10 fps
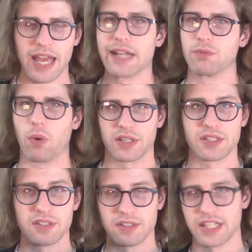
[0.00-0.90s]
and
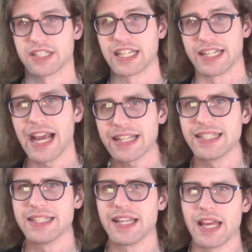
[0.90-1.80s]
was
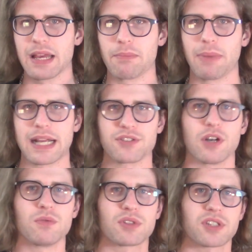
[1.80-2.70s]
disconnected by his
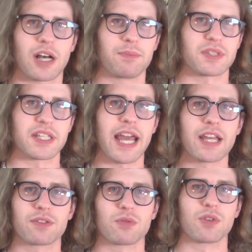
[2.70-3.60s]
own sums
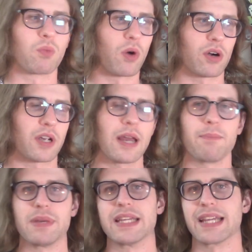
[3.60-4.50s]
gained through the work
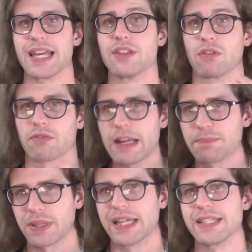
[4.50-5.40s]
being in the
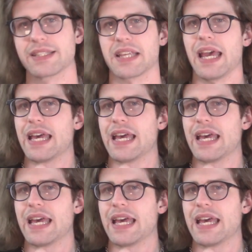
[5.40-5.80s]
right place